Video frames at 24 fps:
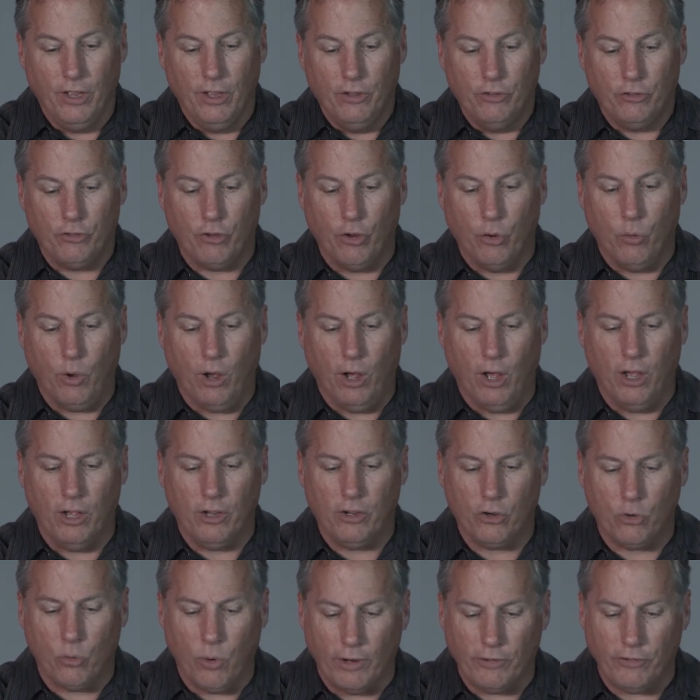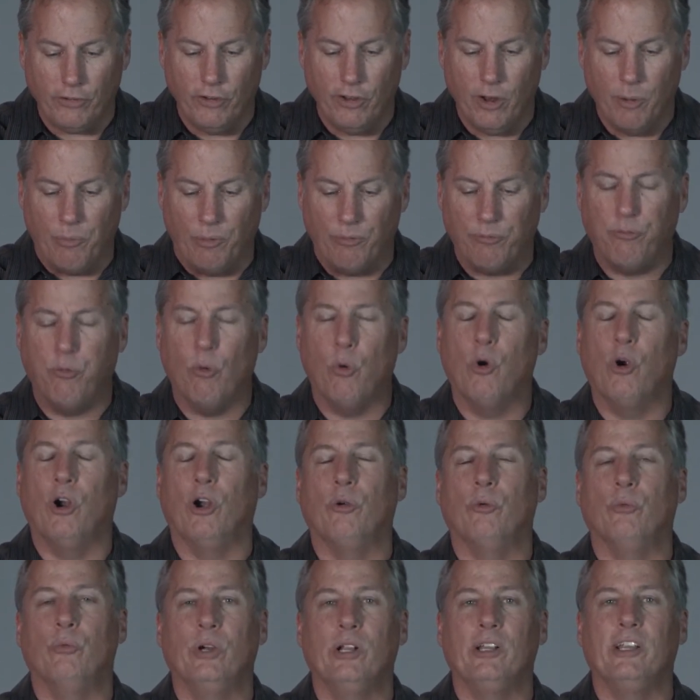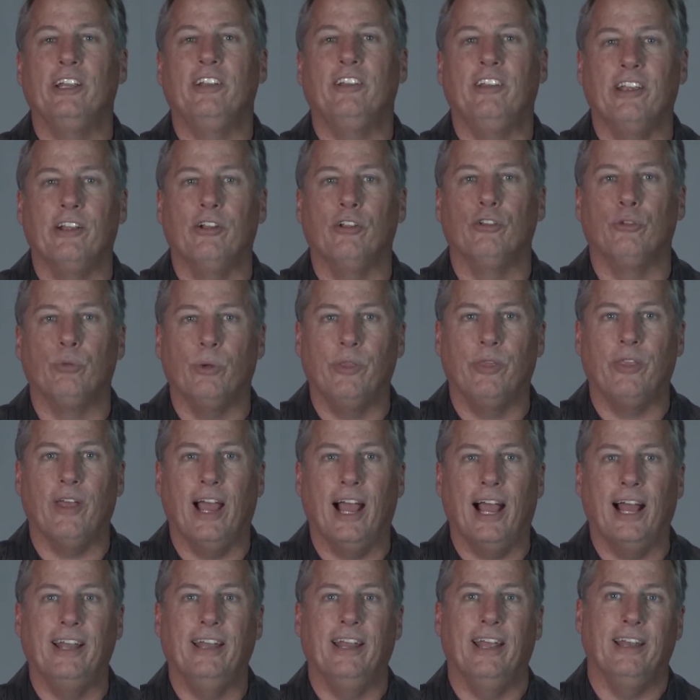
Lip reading: So question number 4 really deals with that,